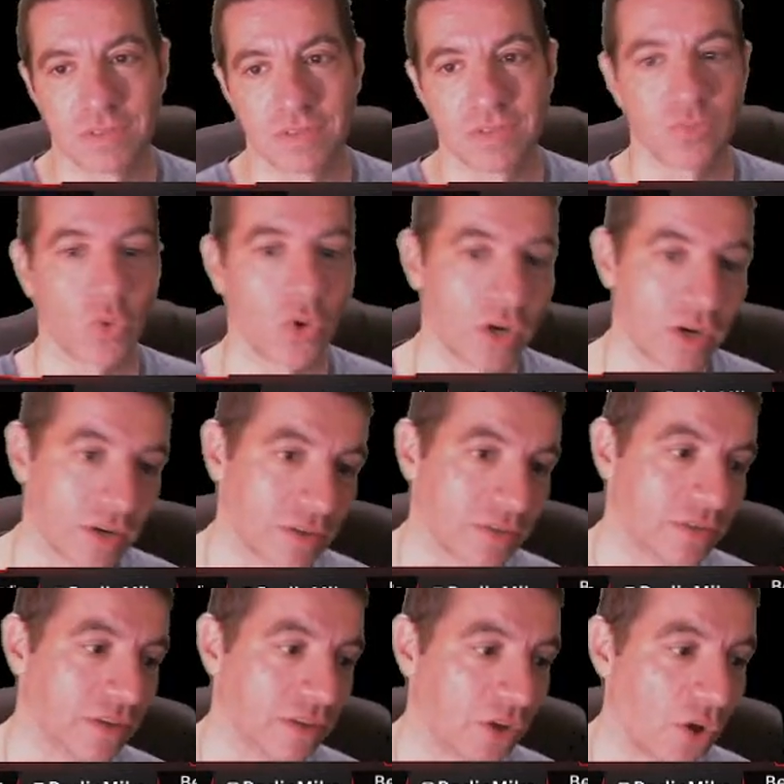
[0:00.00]
Where
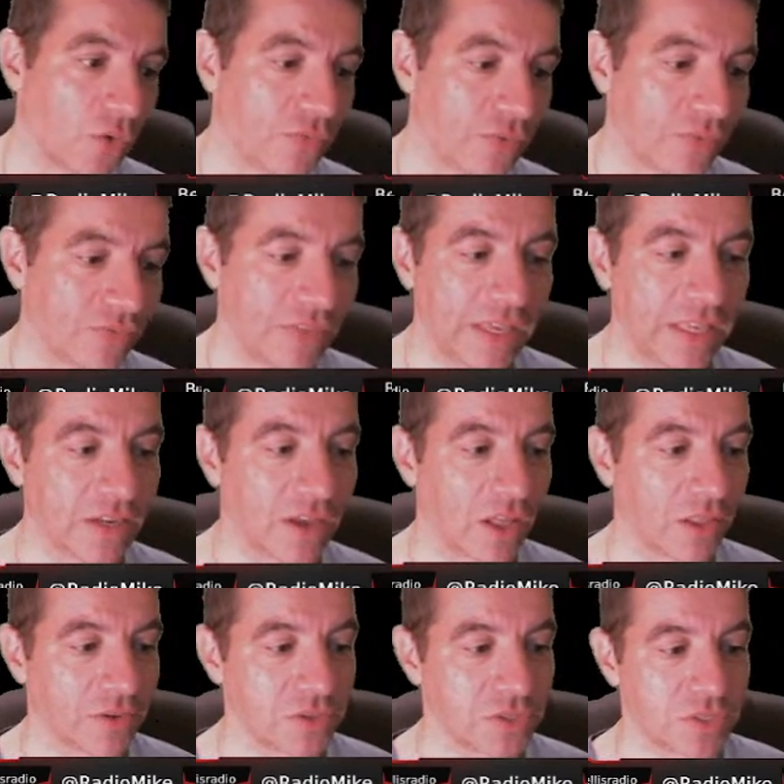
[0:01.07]
you go
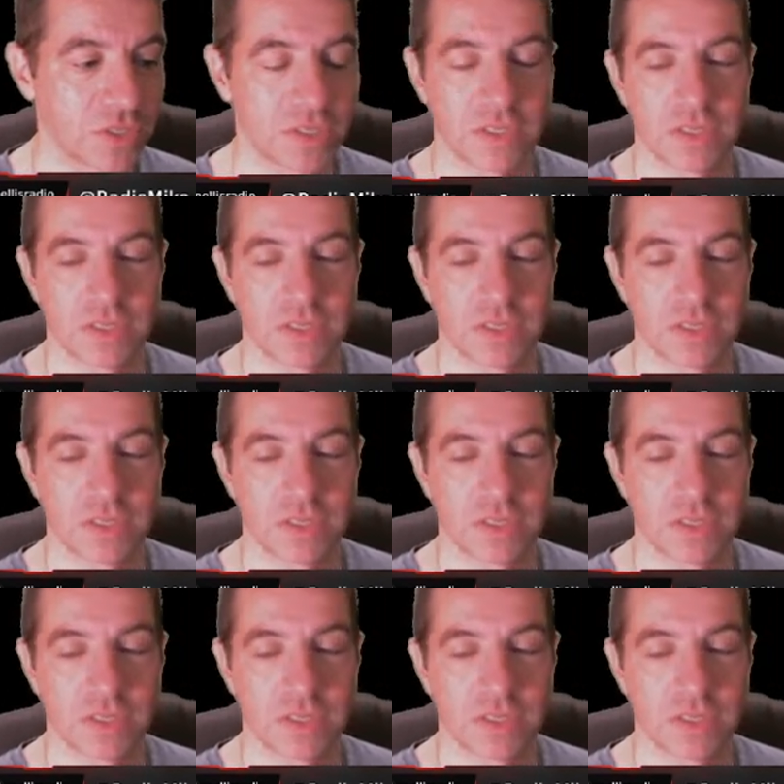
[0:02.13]
$15